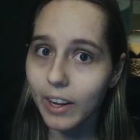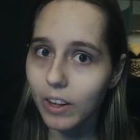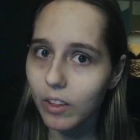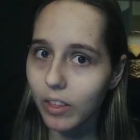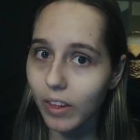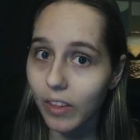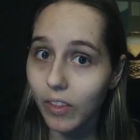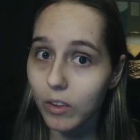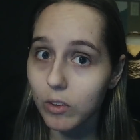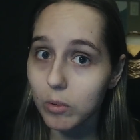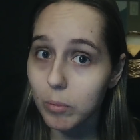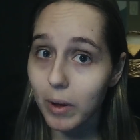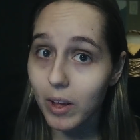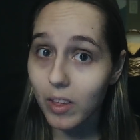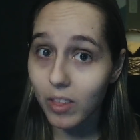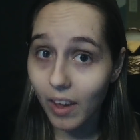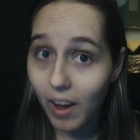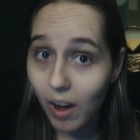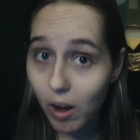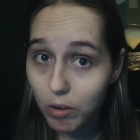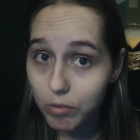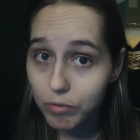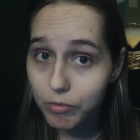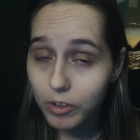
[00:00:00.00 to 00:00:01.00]
I could say that to
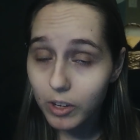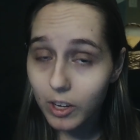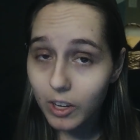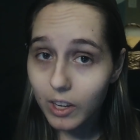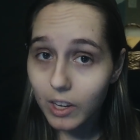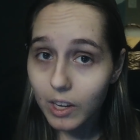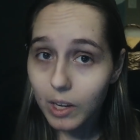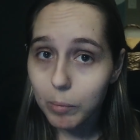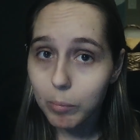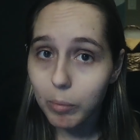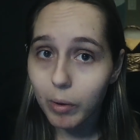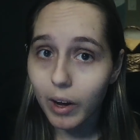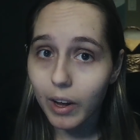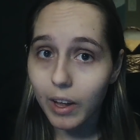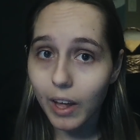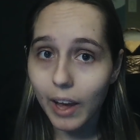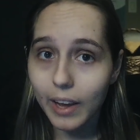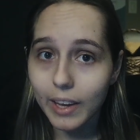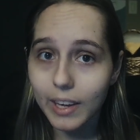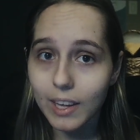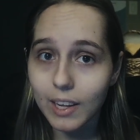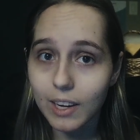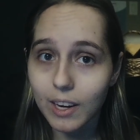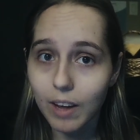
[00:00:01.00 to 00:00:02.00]
myself, but
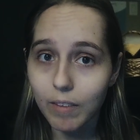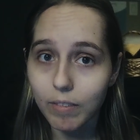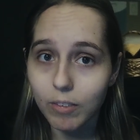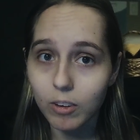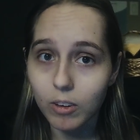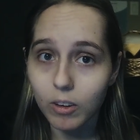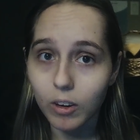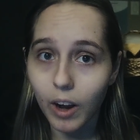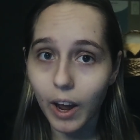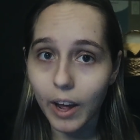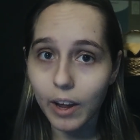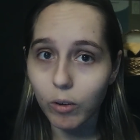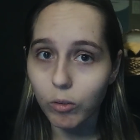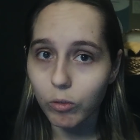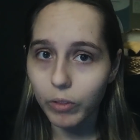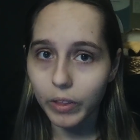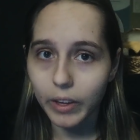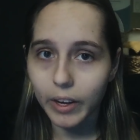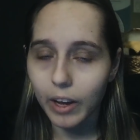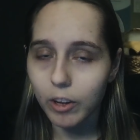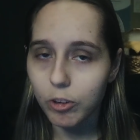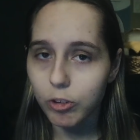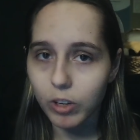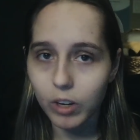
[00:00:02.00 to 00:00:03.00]
I don't
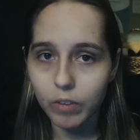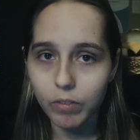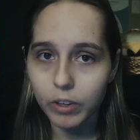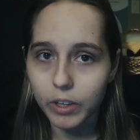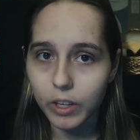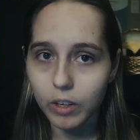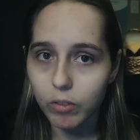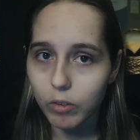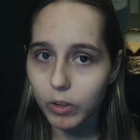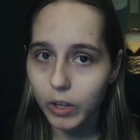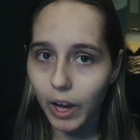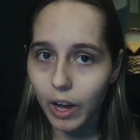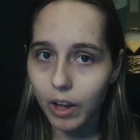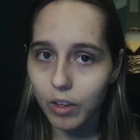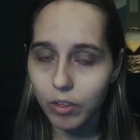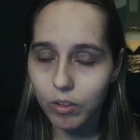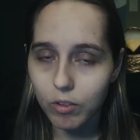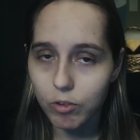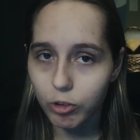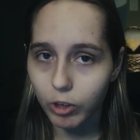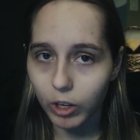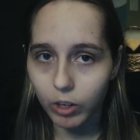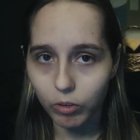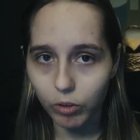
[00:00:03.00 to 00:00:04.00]
think I should ever give you guys
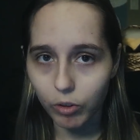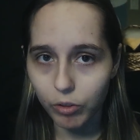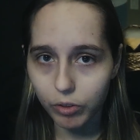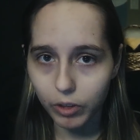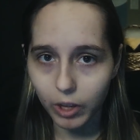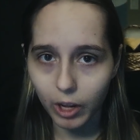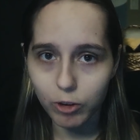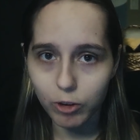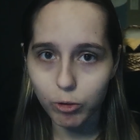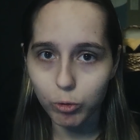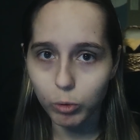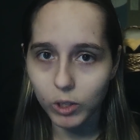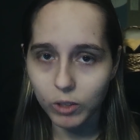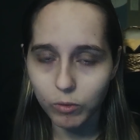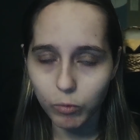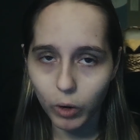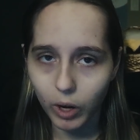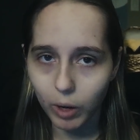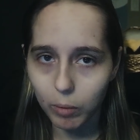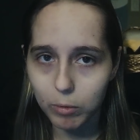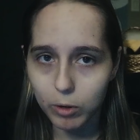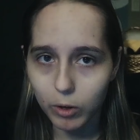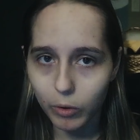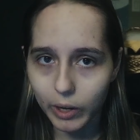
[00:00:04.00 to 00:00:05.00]
a general schedule of
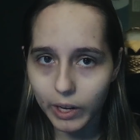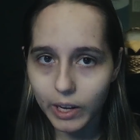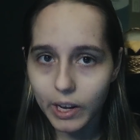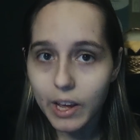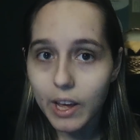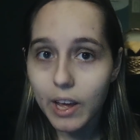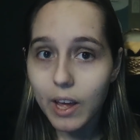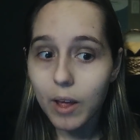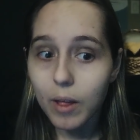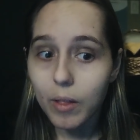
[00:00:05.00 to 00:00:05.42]
what I'm doing.